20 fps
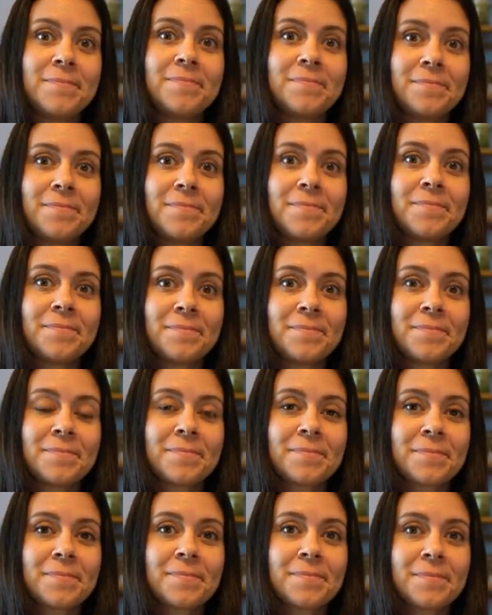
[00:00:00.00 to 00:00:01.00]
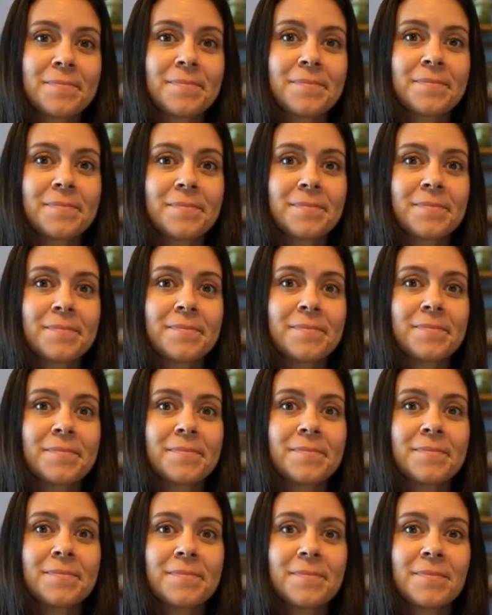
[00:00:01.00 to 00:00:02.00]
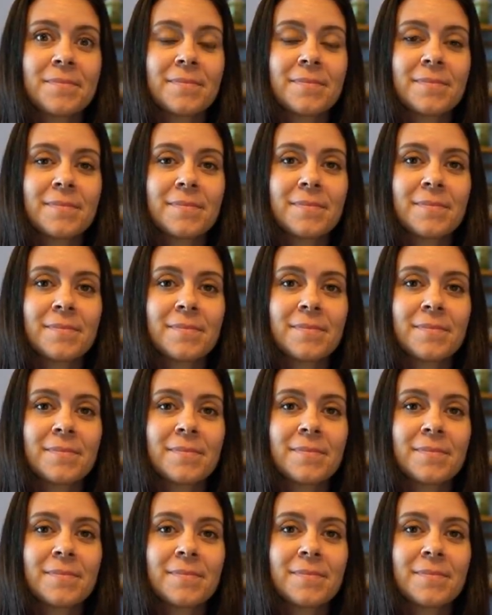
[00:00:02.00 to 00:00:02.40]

[no speech]